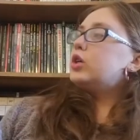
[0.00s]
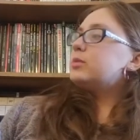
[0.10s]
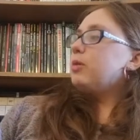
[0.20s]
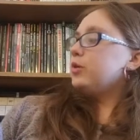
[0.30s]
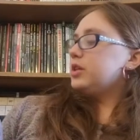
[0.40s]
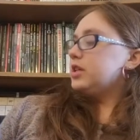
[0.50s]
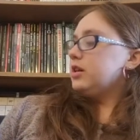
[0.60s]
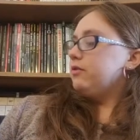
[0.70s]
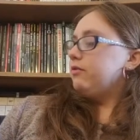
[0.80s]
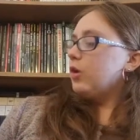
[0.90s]
Hocus Pocus
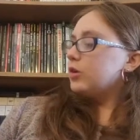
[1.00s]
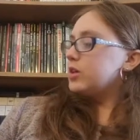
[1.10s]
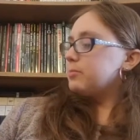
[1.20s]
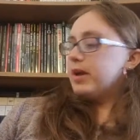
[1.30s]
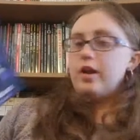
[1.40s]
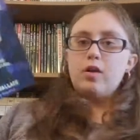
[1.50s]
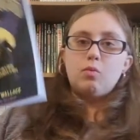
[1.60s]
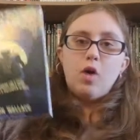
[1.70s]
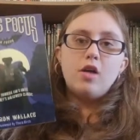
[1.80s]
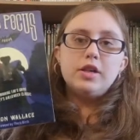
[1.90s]
in Focus by
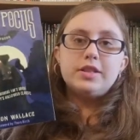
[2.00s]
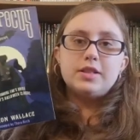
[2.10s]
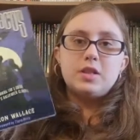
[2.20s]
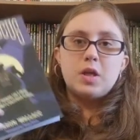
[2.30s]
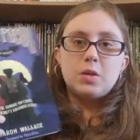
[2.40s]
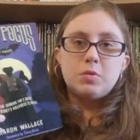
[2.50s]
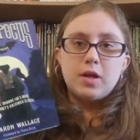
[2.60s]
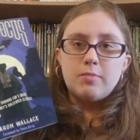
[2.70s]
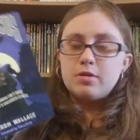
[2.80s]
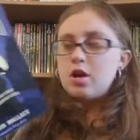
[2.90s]
Aaron Wallace is another book
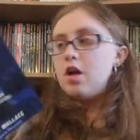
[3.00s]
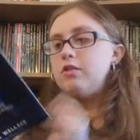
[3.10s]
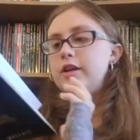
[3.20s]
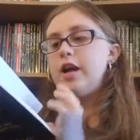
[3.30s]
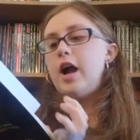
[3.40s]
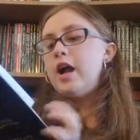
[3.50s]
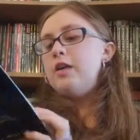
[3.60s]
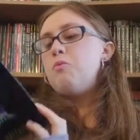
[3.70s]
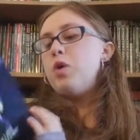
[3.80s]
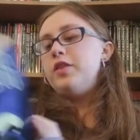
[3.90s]
I'm unhauling.
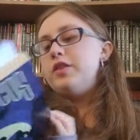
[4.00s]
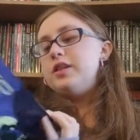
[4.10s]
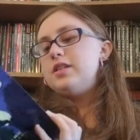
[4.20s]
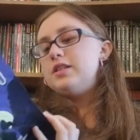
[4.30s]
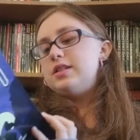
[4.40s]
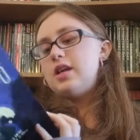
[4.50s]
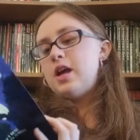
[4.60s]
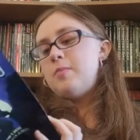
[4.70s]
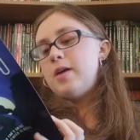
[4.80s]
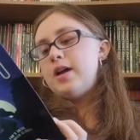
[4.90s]
I won this
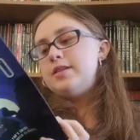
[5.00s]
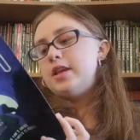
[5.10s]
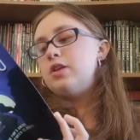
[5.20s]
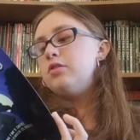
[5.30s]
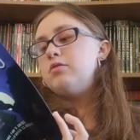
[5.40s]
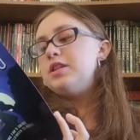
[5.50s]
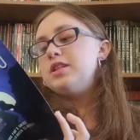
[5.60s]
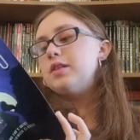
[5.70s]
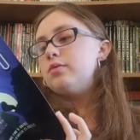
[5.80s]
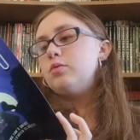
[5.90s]
um, as a
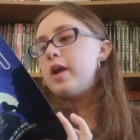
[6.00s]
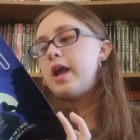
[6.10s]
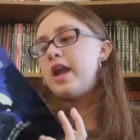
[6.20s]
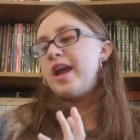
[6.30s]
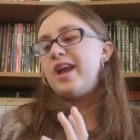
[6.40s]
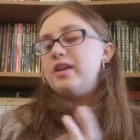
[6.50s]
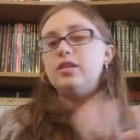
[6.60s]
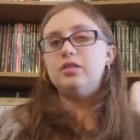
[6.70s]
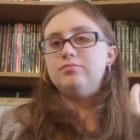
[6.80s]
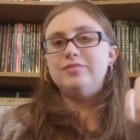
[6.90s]
Goodreads
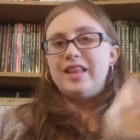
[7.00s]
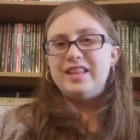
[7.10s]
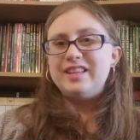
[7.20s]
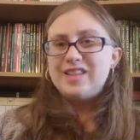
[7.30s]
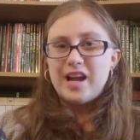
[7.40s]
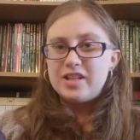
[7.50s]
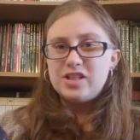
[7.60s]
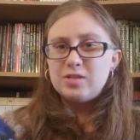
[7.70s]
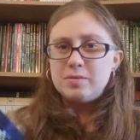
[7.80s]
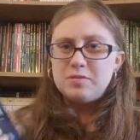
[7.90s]
giveaway, I think
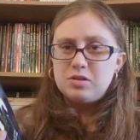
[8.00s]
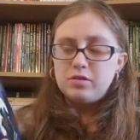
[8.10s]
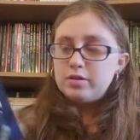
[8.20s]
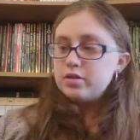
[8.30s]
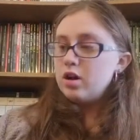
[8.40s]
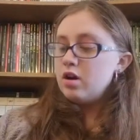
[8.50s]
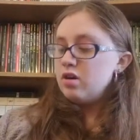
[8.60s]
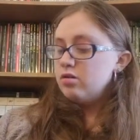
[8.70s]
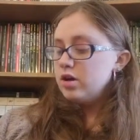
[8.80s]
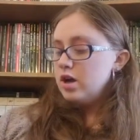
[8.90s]
last year, maybe two years
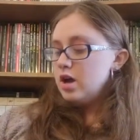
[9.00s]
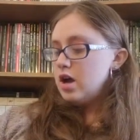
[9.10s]
ago.